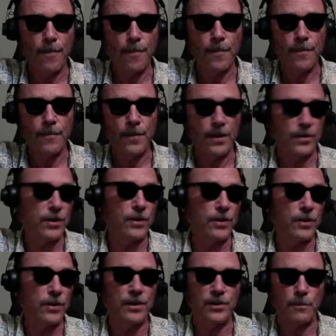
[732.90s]
that just
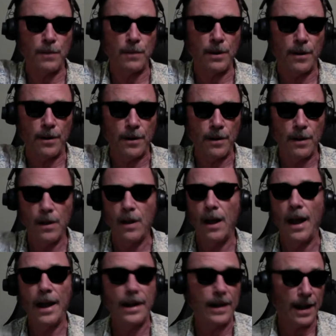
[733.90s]
disappeared,
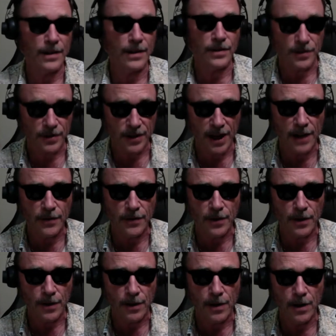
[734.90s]
and it has a
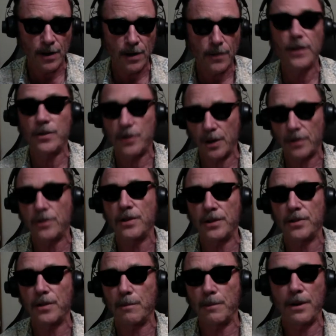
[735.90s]
center that just
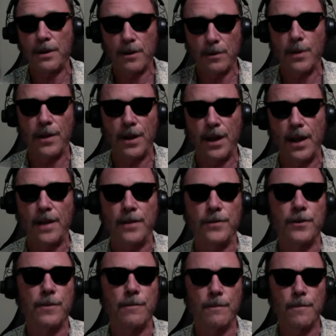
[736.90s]
disappeared with the
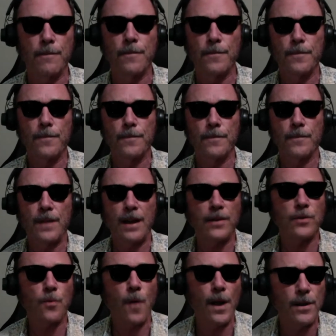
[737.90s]
edge.
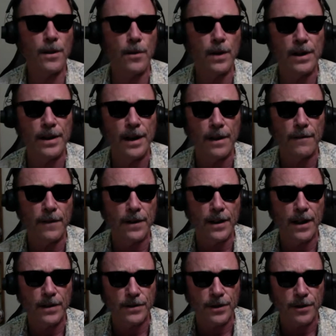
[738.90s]
That's why you can never
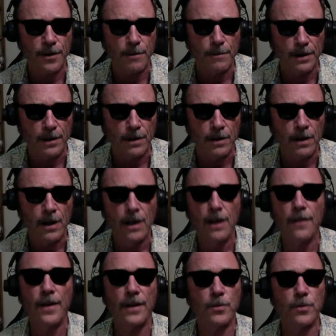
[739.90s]
get to the middle.
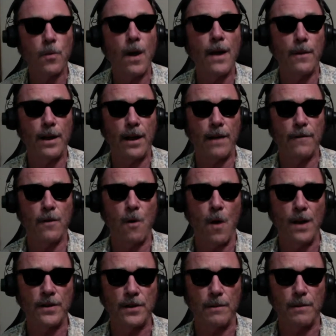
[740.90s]
That's why we have
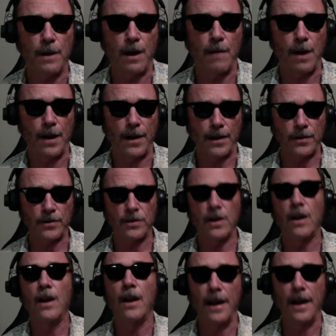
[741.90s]
quantum harmonics,
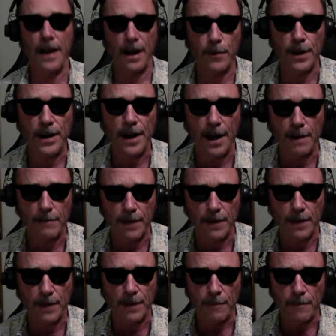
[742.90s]
and I renamed
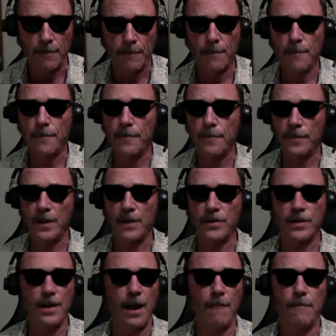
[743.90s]
that. It's
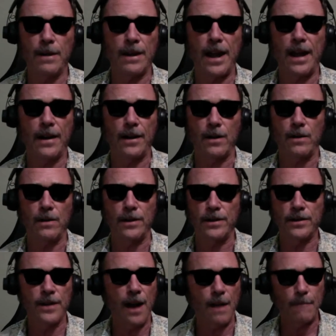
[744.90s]
not mechanical. It's
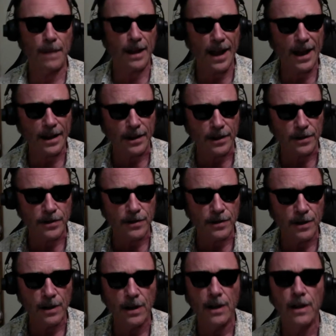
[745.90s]
not mechanics.
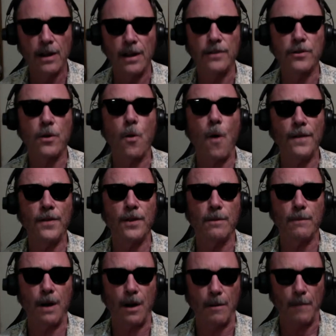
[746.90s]
It's quantum
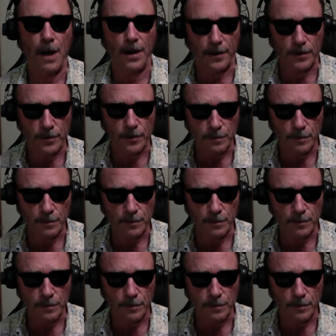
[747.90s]
harmonics,